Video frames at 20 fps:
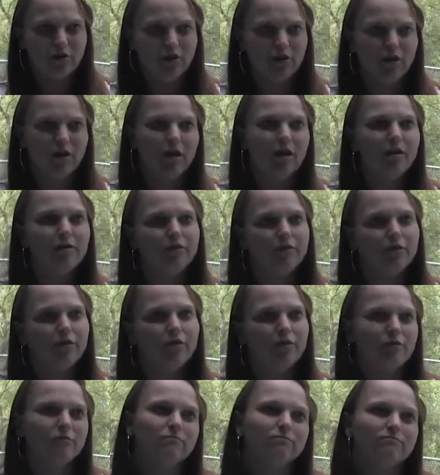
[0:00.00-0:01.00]
current of
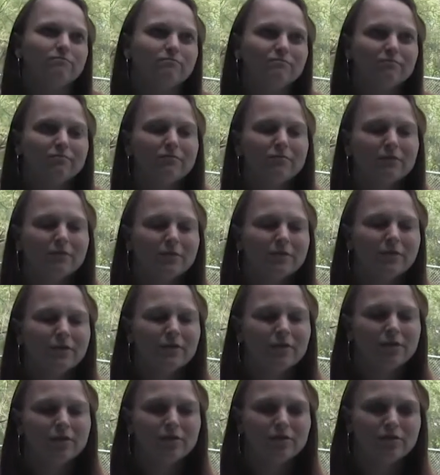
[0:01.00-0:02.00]
their
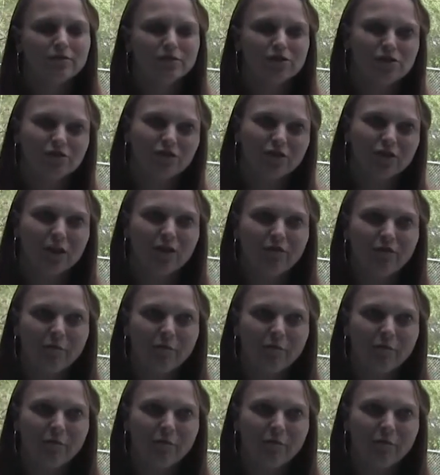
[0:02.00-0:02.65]
student